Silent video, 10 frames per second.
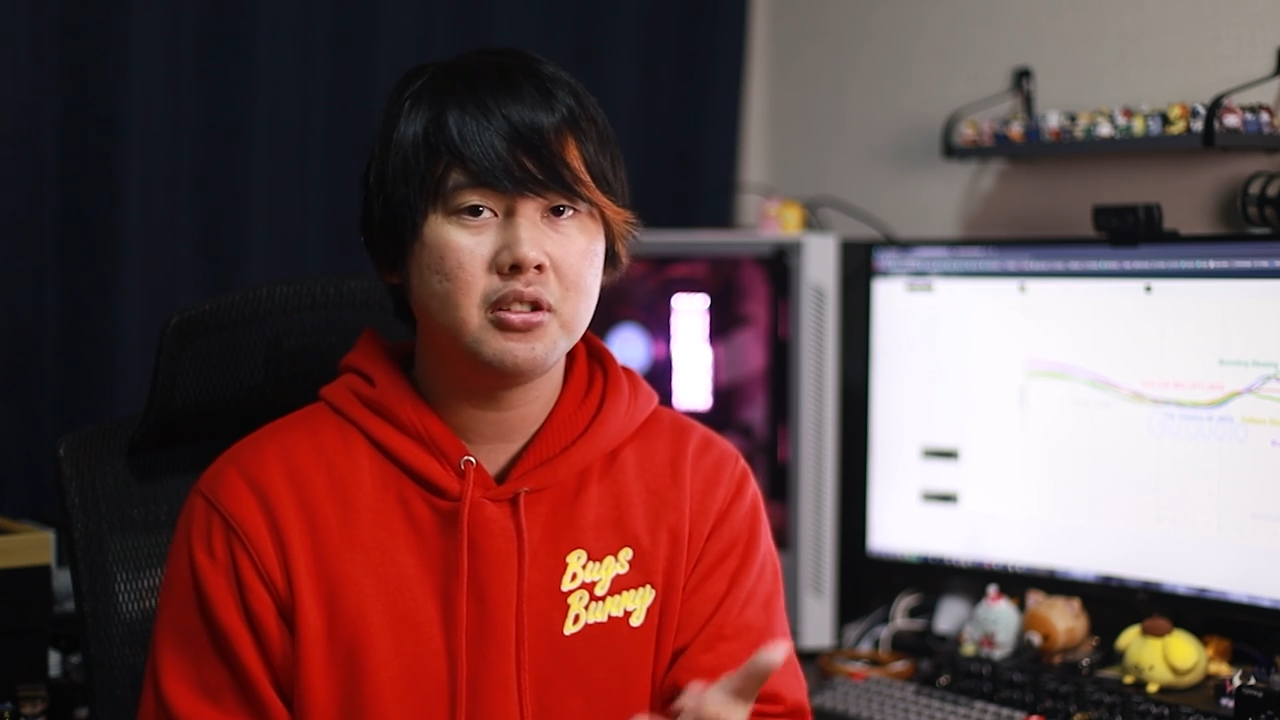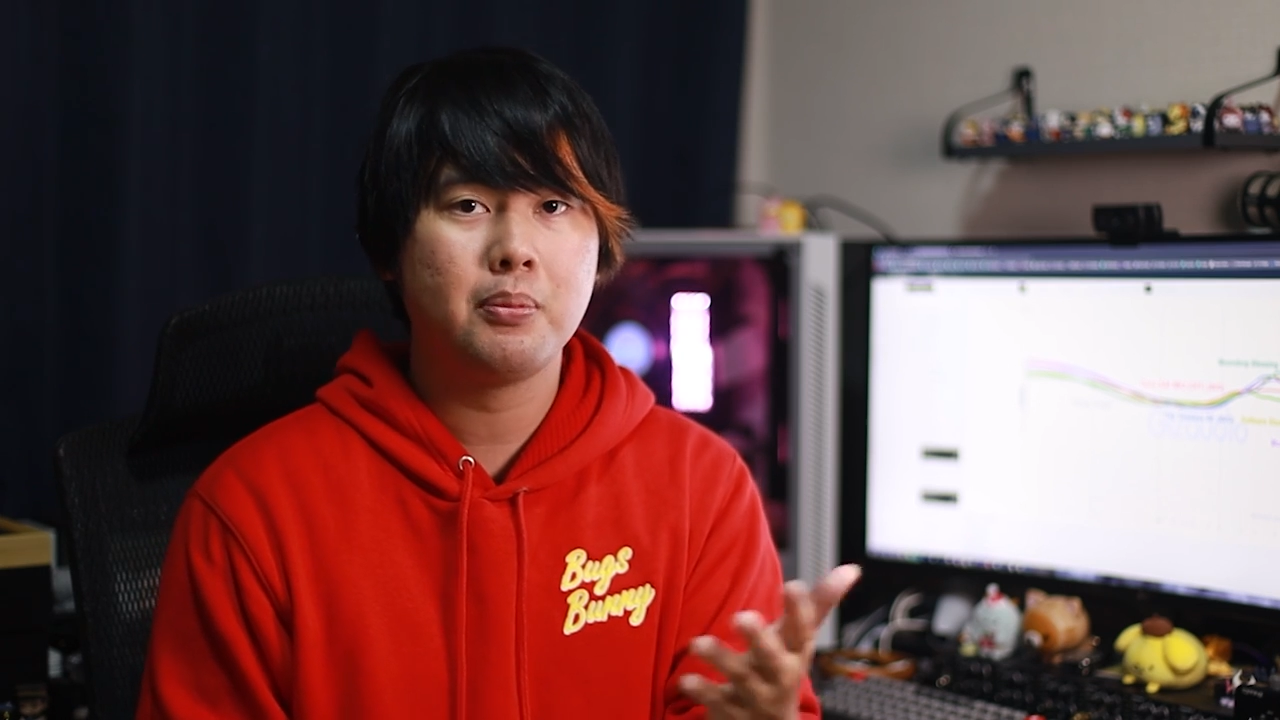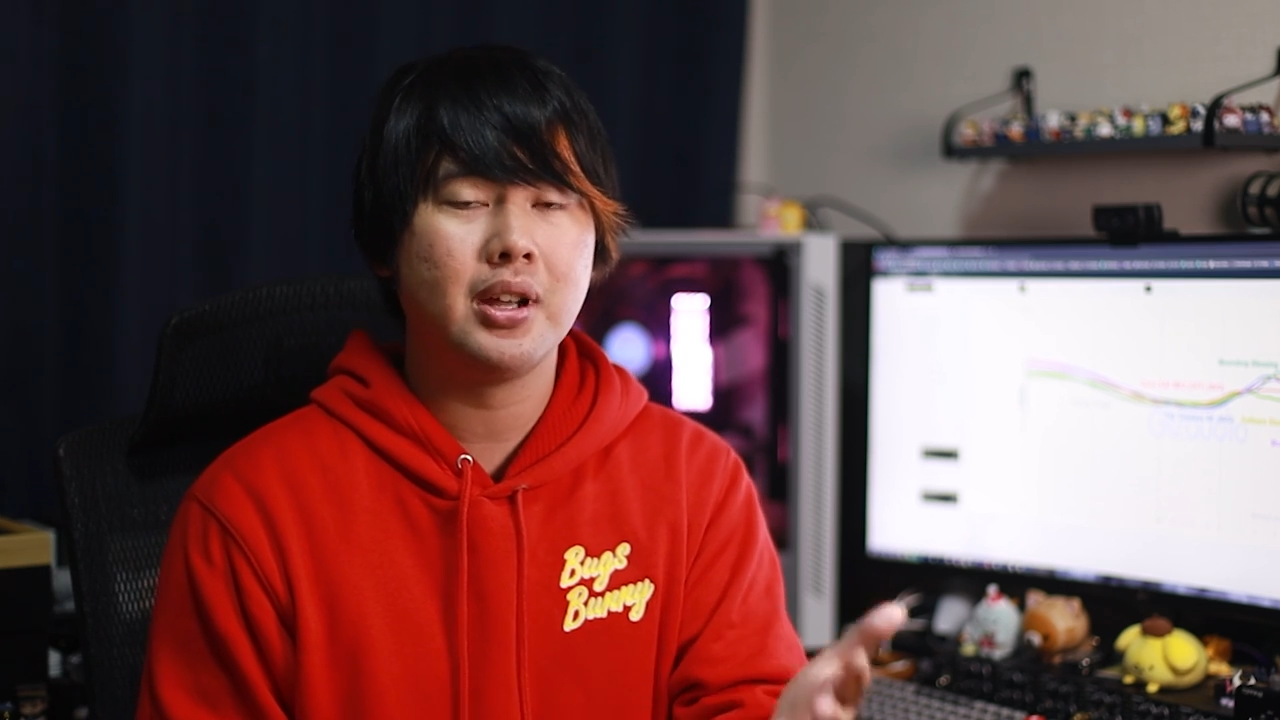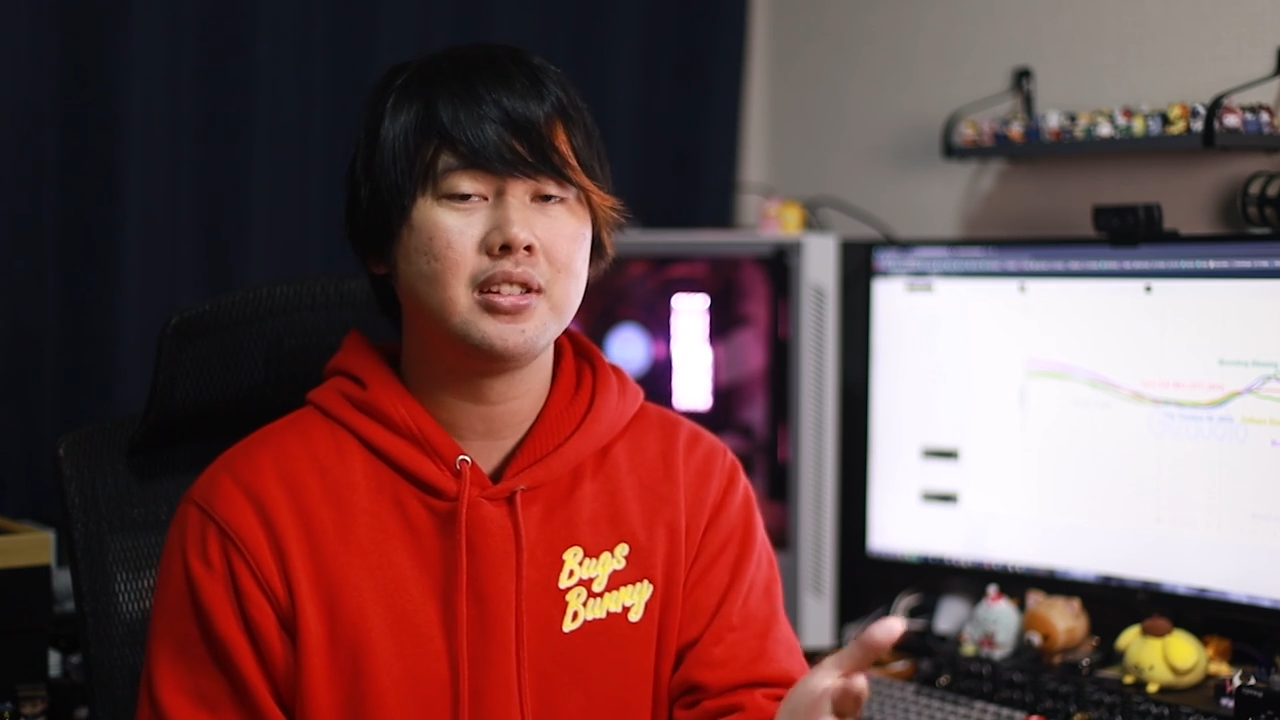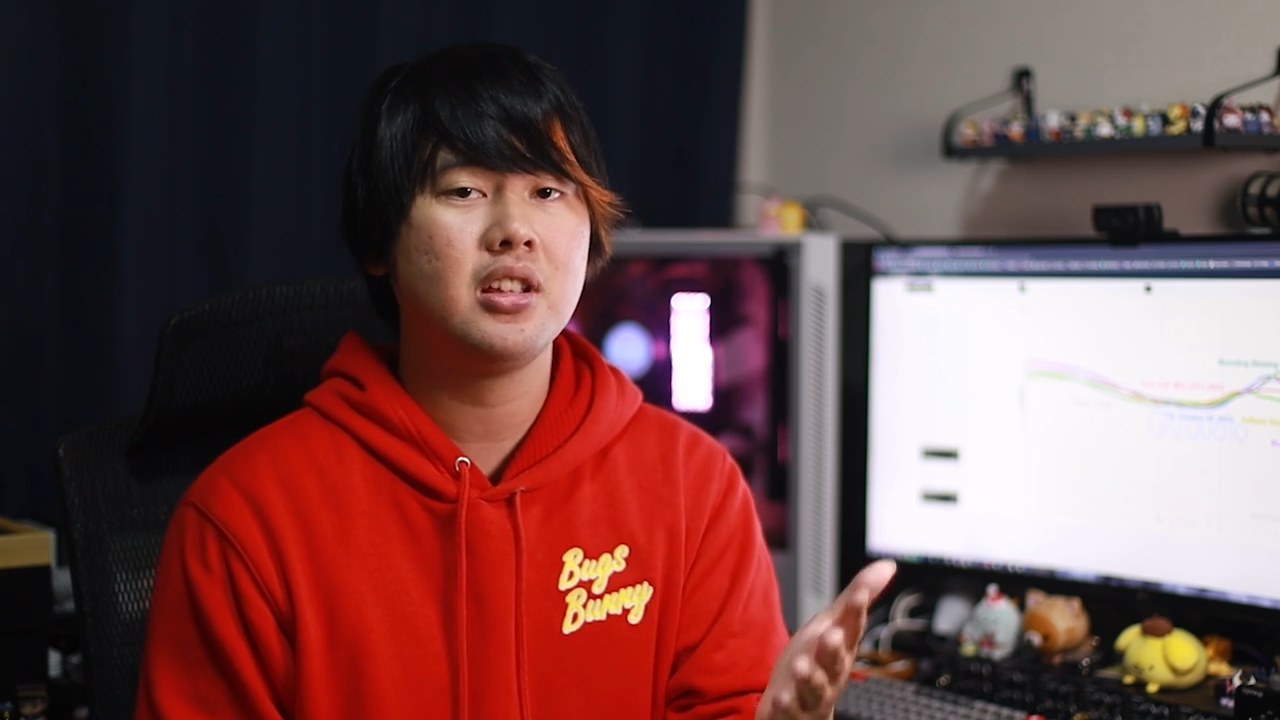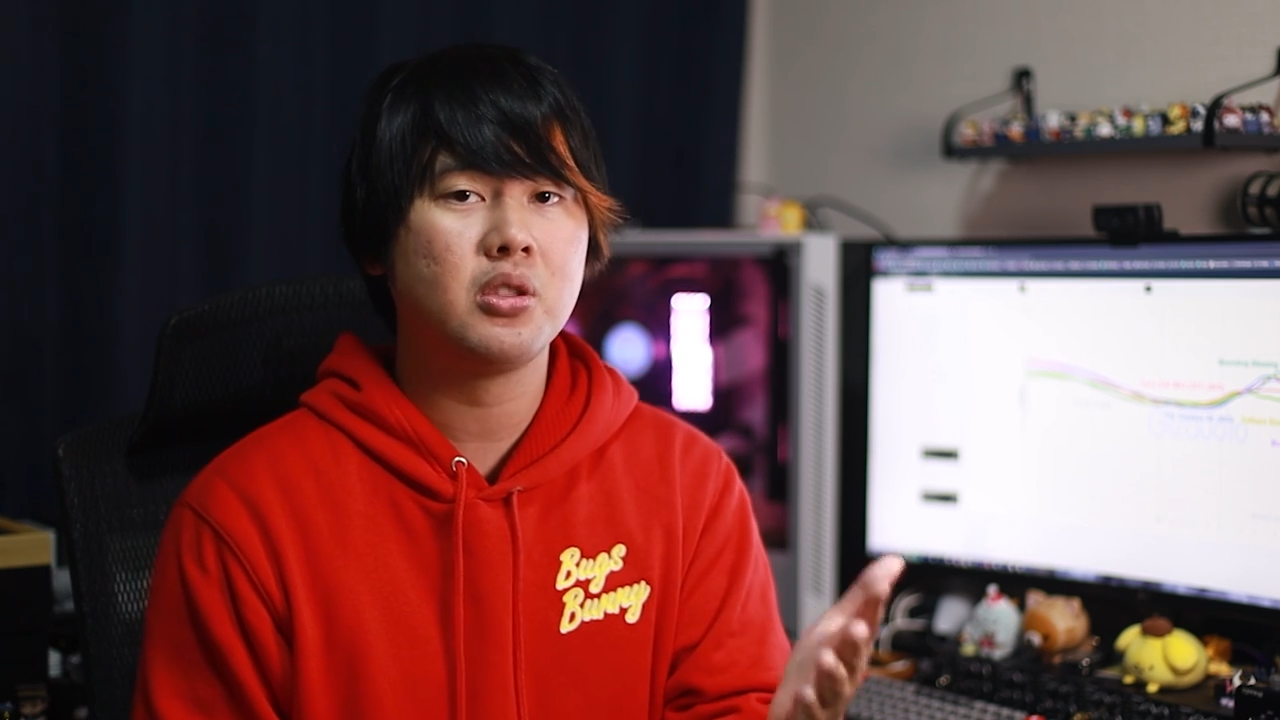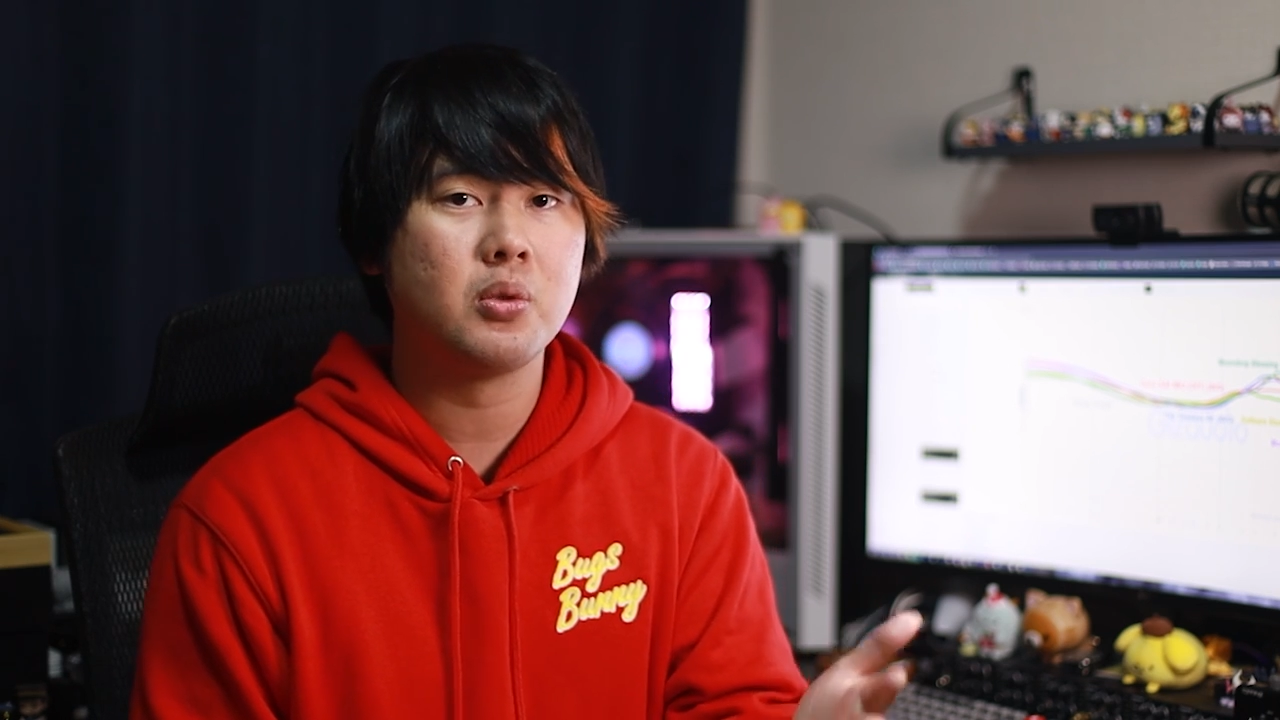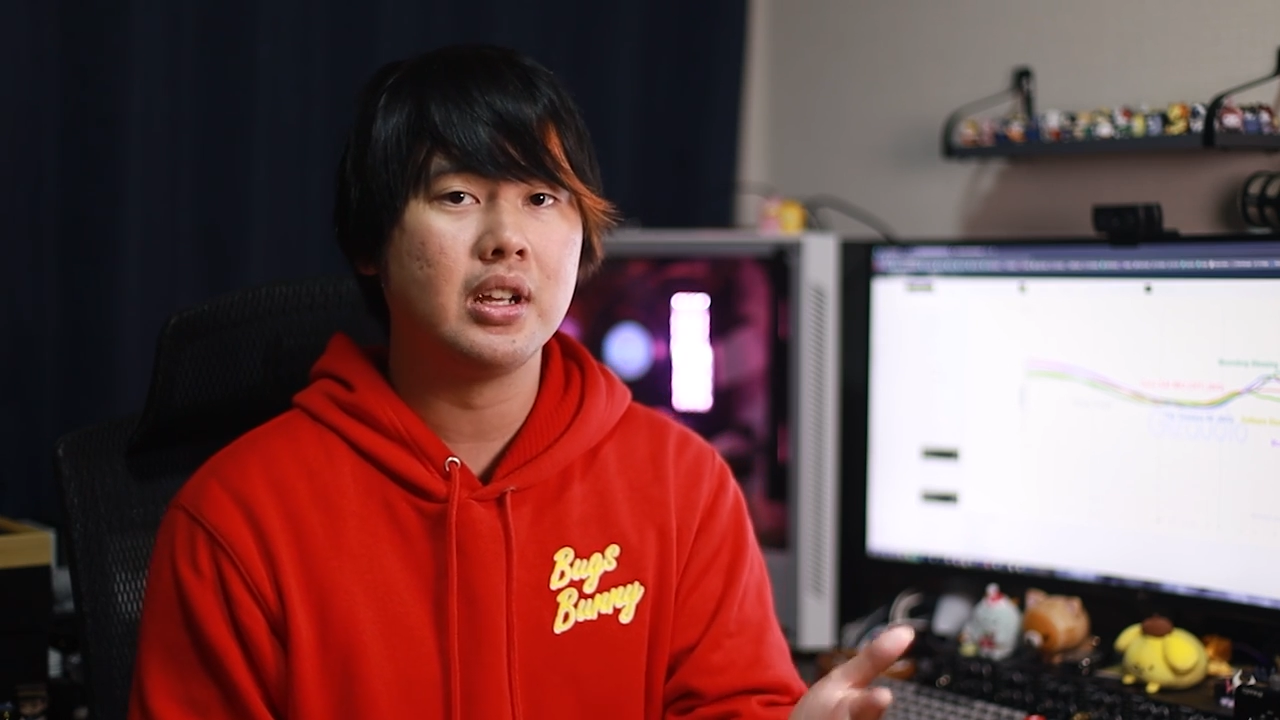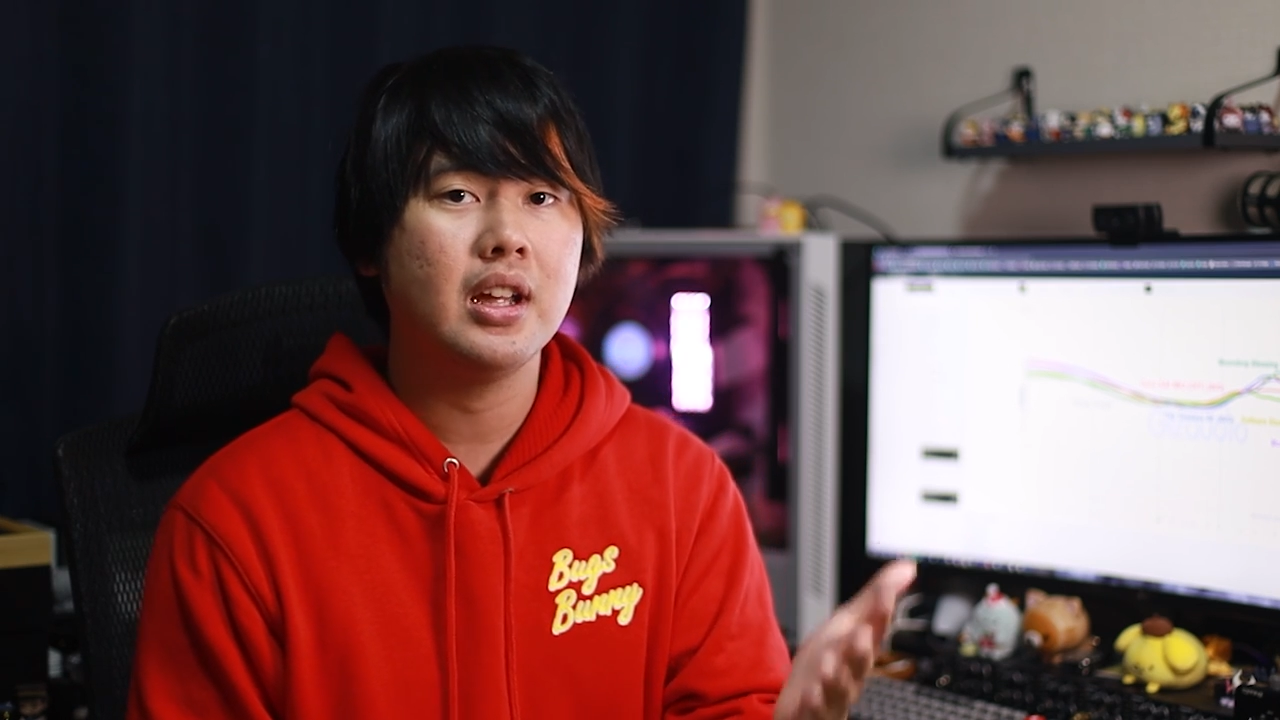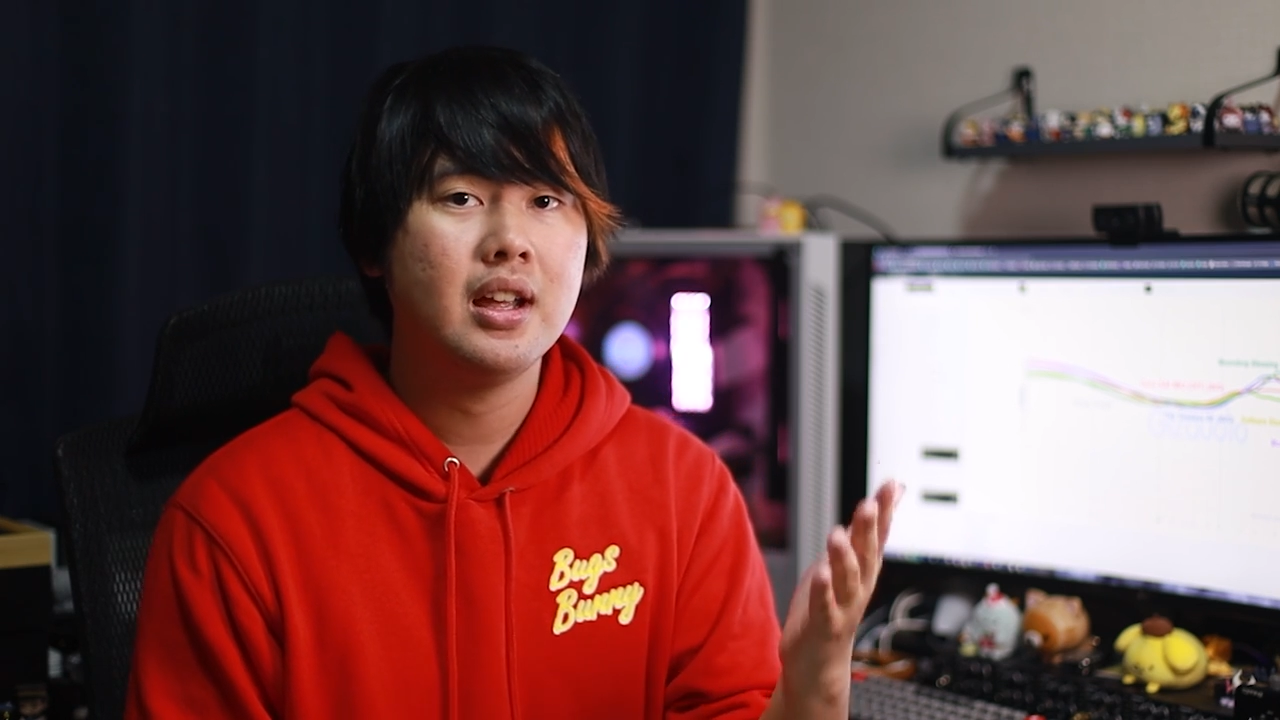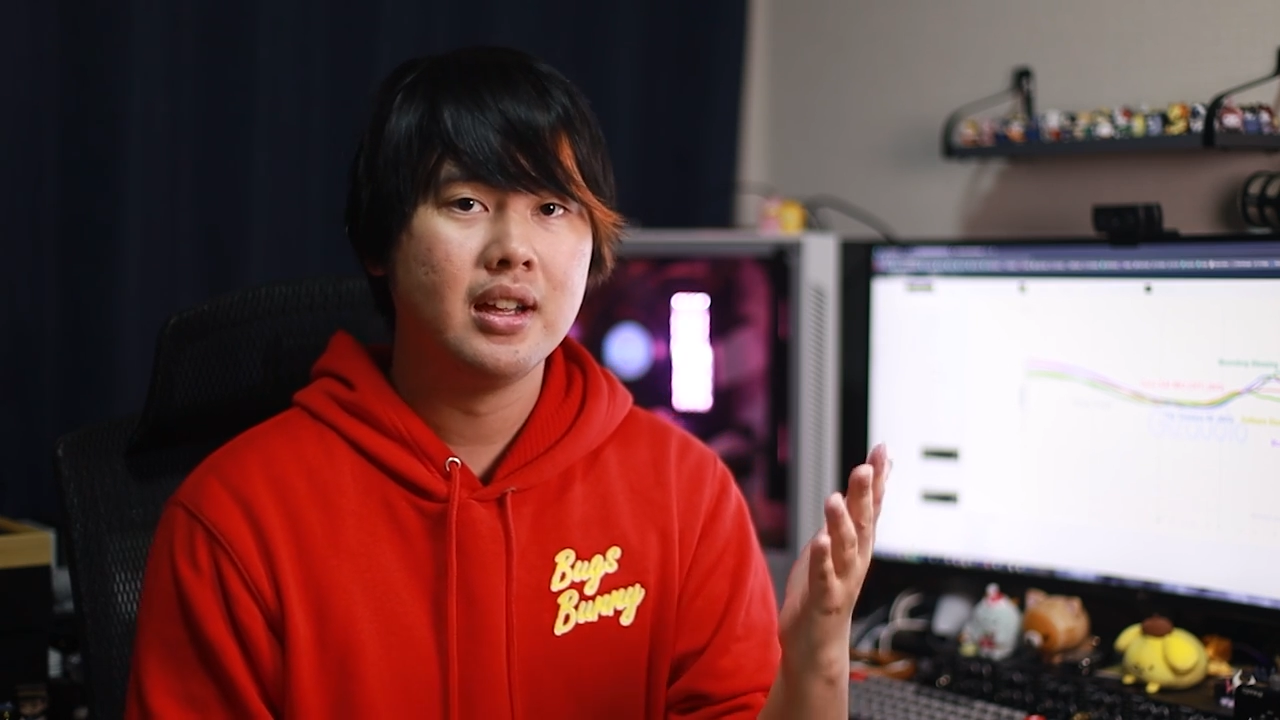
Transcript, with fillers: Blessing 3